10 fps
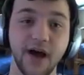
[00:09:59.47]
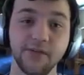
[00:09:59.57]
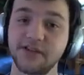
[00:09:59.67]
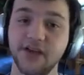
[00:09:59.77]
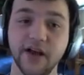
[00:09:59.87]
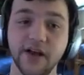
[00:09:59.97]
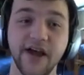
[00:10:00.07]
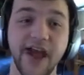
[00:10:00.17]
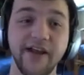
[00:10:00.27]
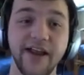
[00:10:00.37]
I'm just gonna
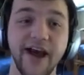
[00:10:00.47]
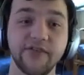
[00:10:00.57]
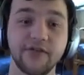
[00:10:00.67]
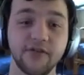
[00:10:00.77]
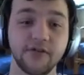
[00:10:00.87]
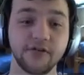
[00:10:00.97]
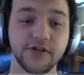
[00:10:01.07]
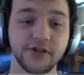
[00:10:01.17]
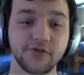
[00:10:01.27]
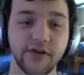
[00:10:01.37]
end it after
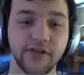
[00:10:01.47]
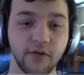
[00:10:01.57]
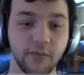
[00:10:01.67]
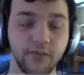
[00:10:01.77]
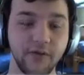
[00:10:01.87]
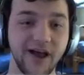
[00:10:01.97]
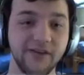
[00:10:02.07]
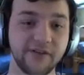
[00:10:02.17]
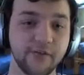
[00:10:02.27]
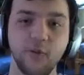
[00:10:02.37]

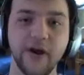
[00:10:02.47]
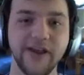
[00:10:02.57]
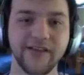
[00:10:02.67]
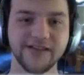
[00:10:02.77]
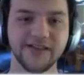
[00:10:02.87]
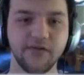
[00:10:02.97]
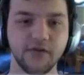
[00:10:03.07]
after winning this